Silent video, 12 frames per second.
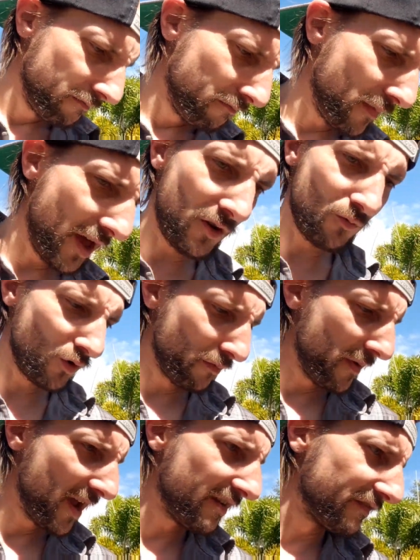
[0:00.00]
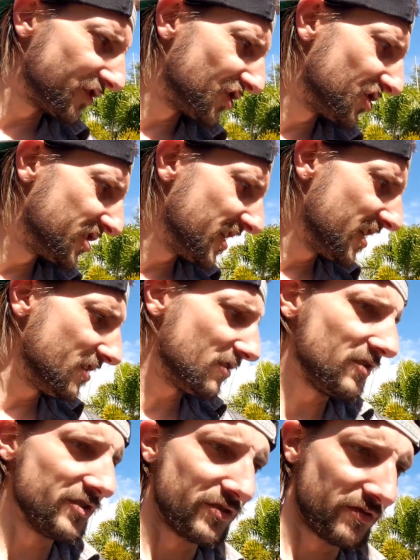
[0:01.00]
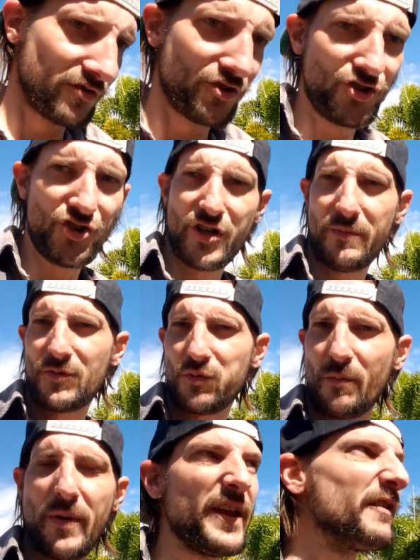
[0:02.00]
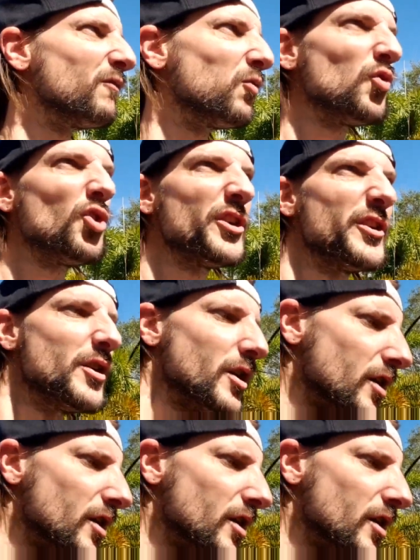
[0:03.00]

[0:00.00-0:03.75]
men were made of steel and ships were made of wood,